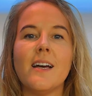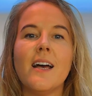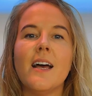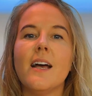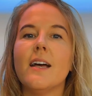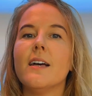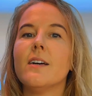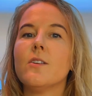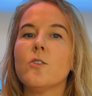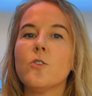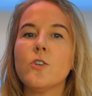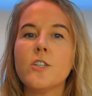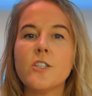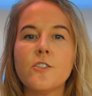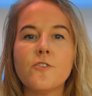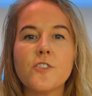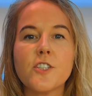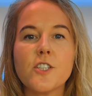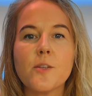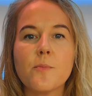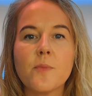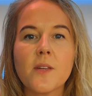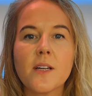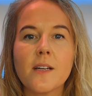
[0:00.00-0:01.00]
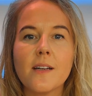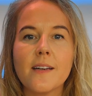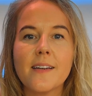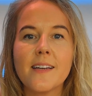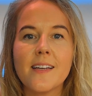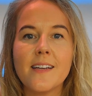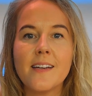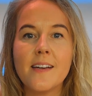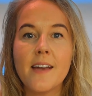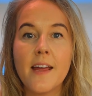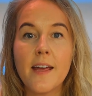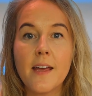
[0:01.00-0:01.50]
In order for something like a
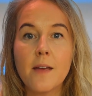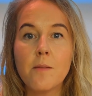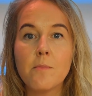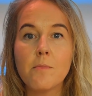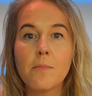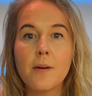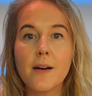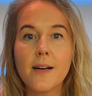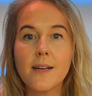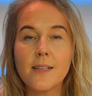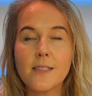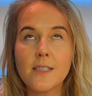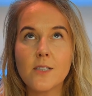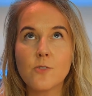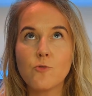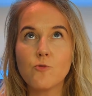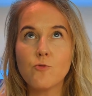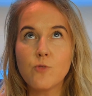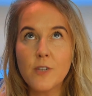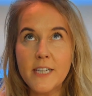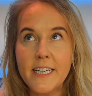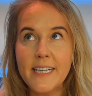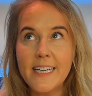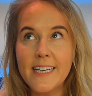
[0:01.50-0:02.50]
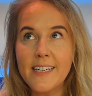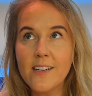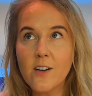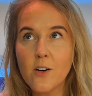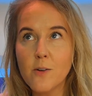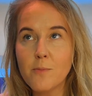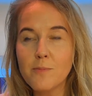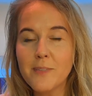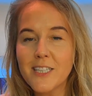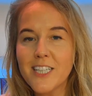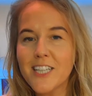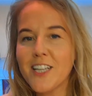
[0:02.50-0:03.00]
name bar to really
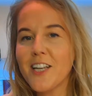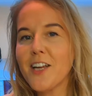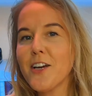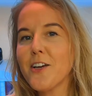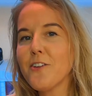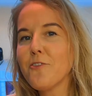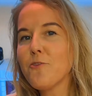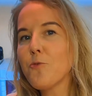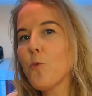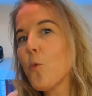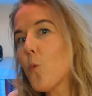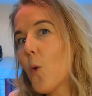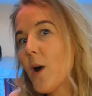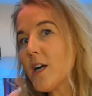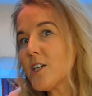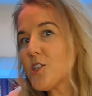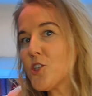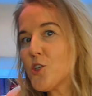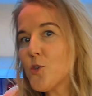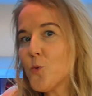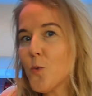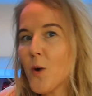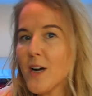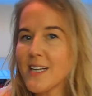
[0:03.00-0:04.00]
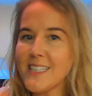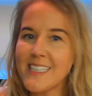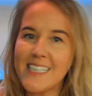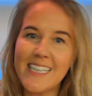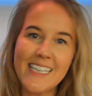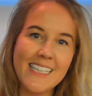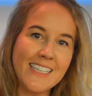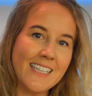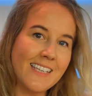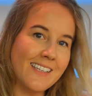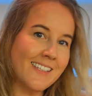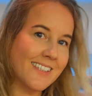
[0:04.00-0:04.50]
come to life, what you want
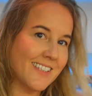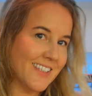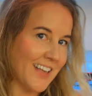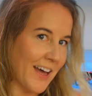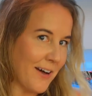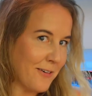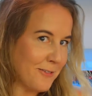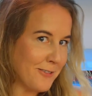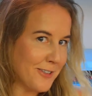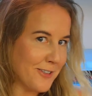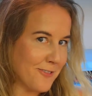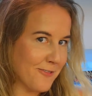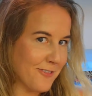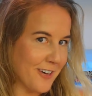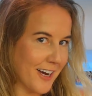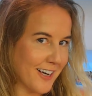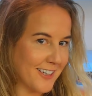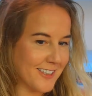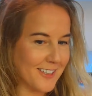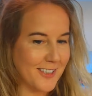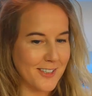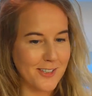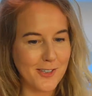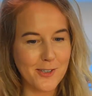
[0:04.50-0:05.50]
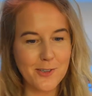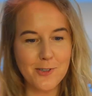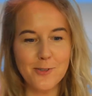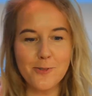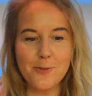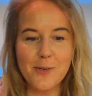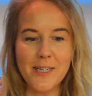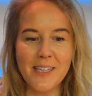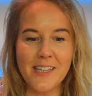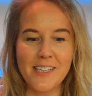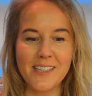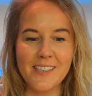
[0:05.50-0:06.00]
is a sound effect to go
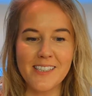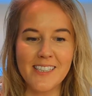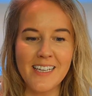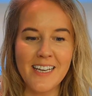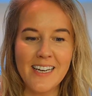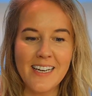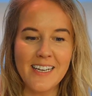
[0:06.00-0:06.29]
with it.